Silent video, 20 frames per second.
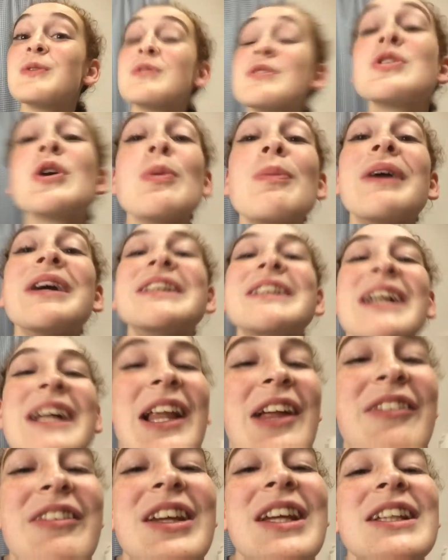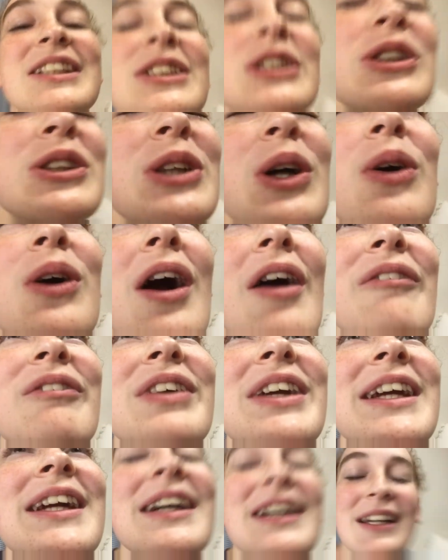so much. I love it. It's so
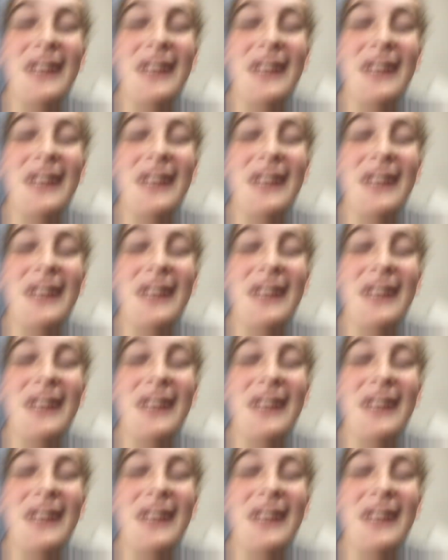comfy.